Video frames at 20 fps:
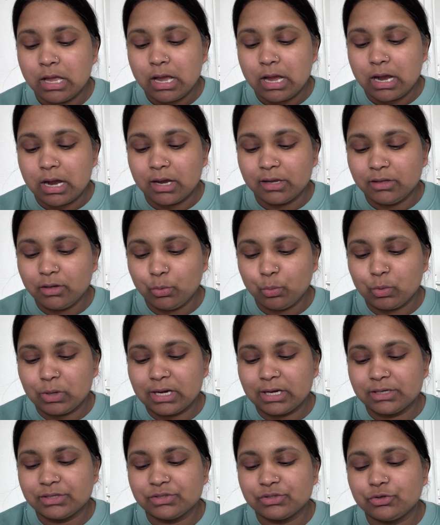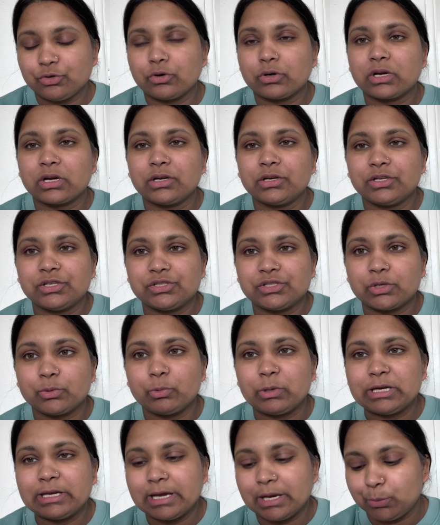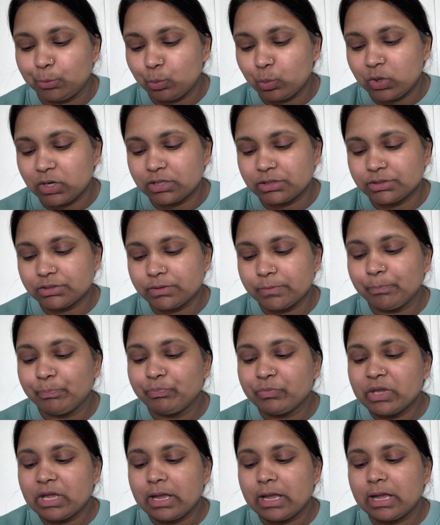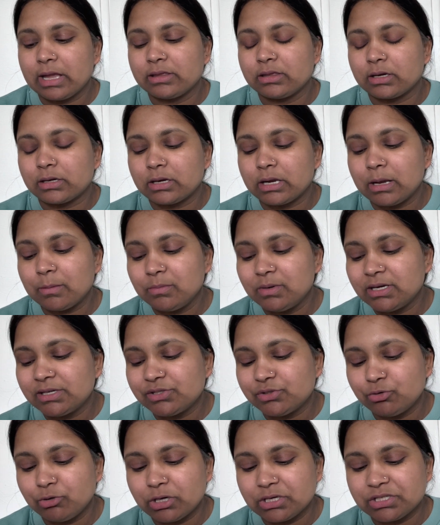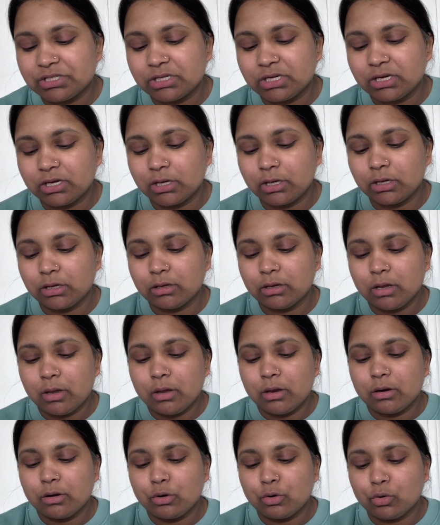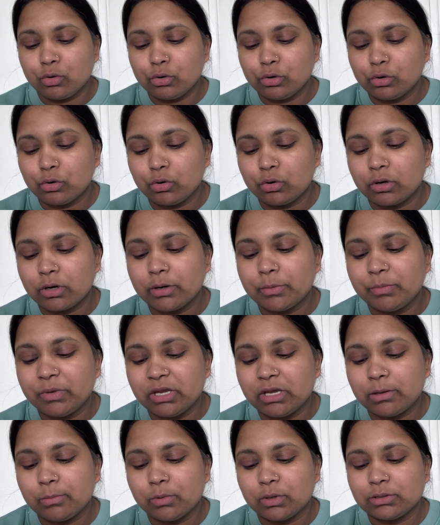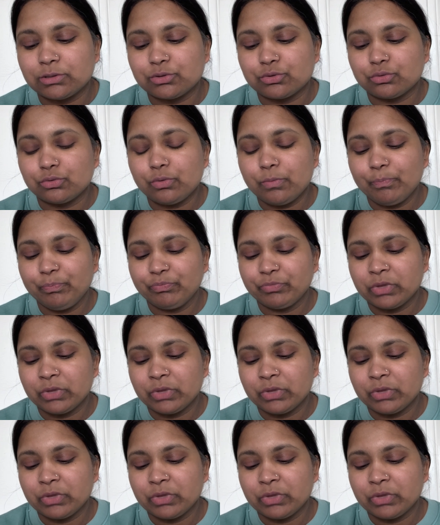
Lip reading: otherwise your condition will get worse and the tablets you are taking no longer be able to